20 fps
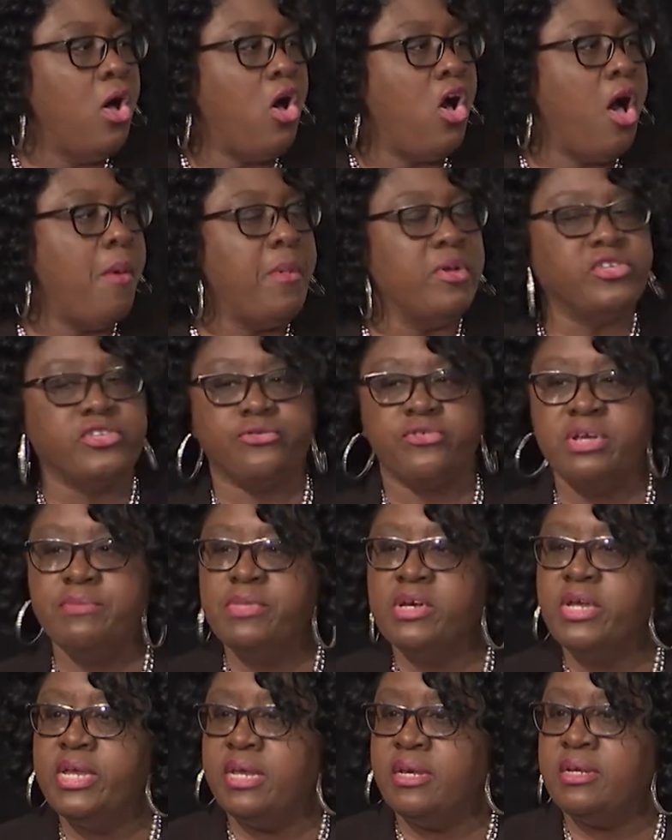almost 3
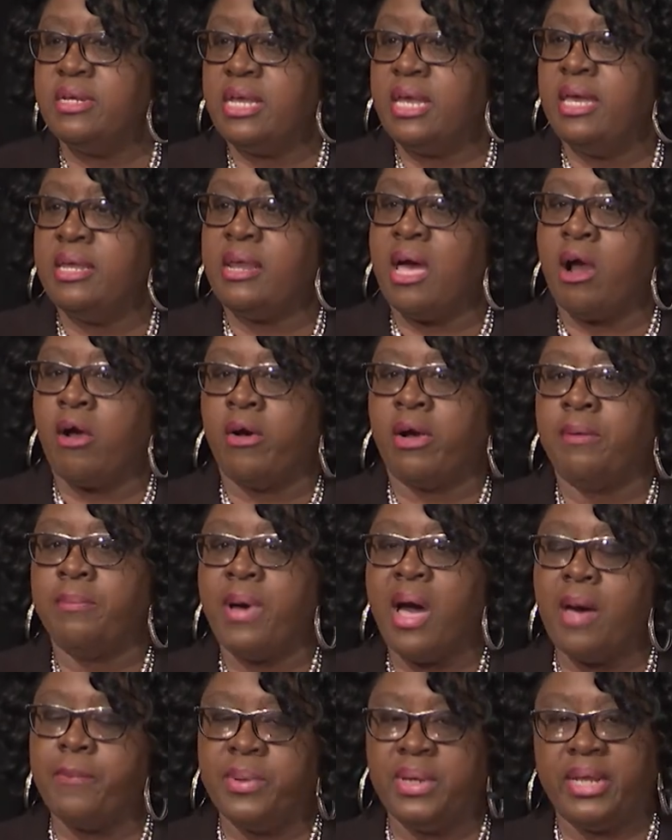million in our
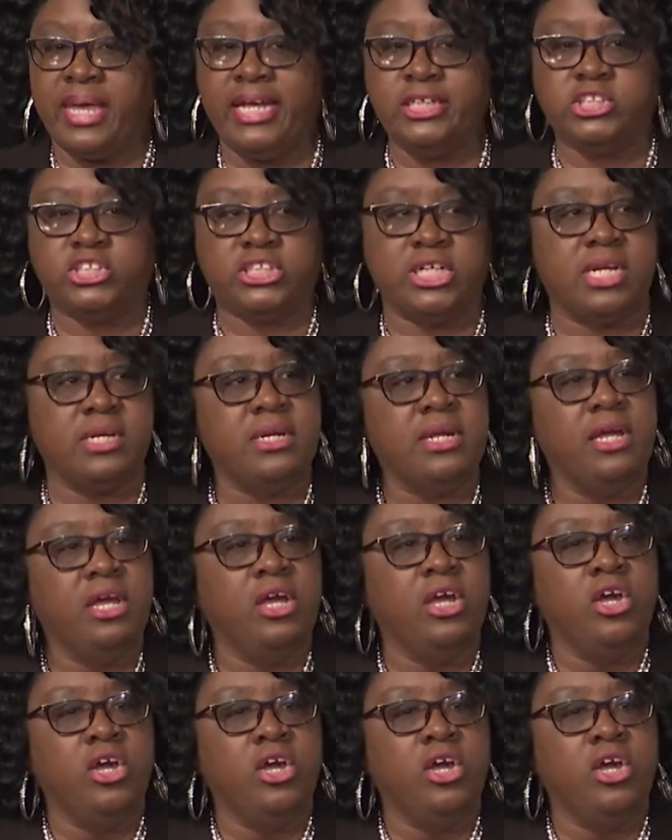population,